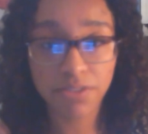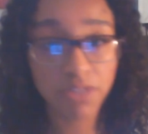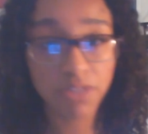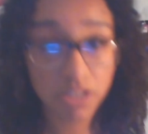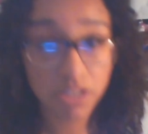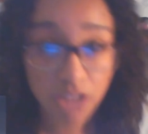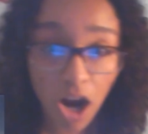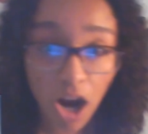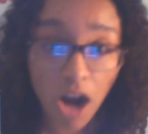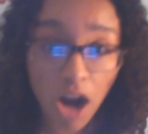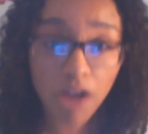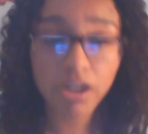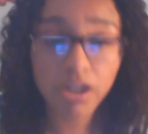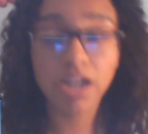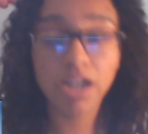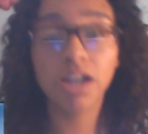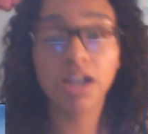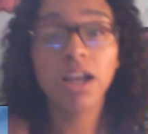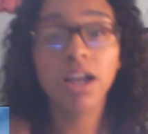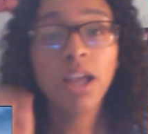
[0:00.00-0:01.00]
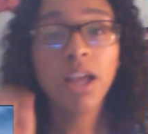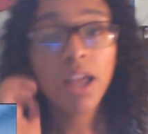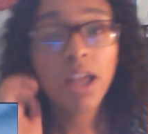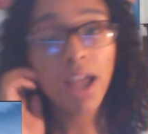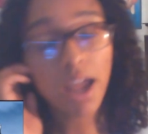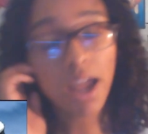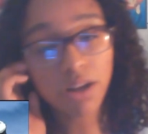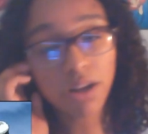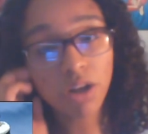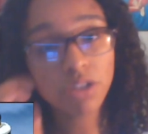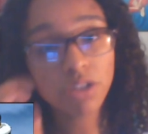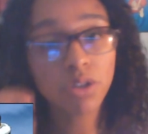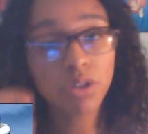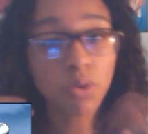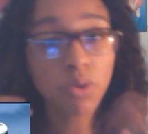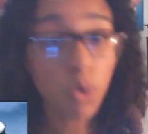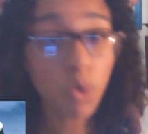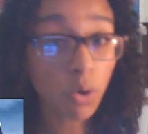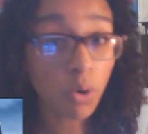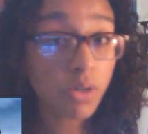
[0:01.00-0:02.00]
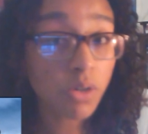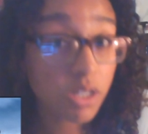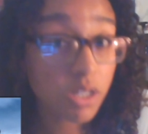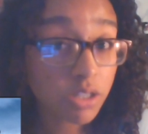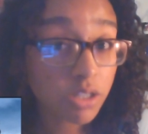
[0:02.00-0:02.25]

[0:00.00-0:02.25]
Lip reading: Katara and also Korra